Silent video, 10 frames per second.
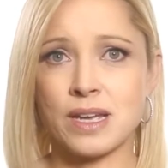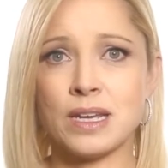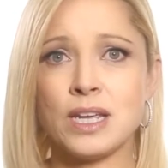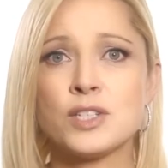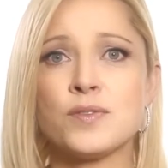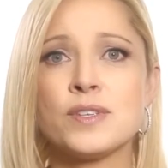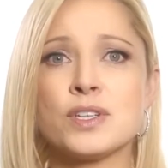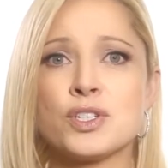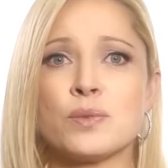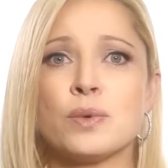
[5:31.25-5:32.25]
and each
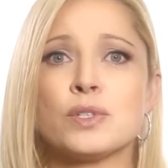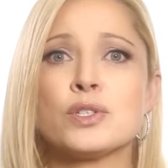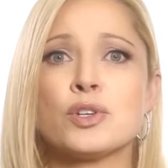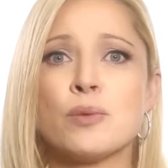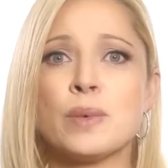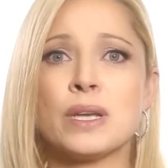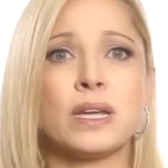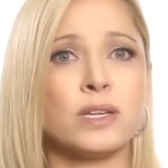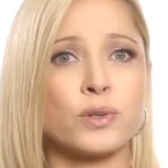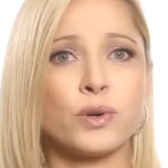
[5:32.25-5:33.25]
physician will determine
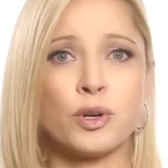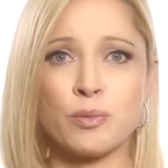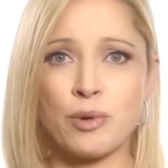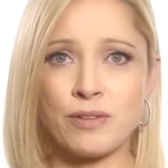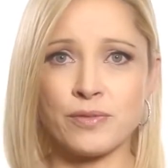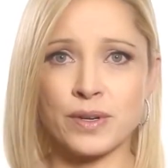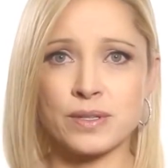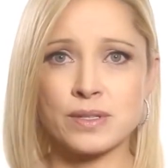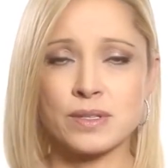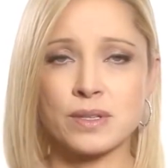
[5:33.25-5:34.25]
his or her
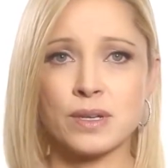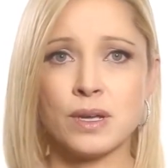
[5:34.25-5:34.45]
preference.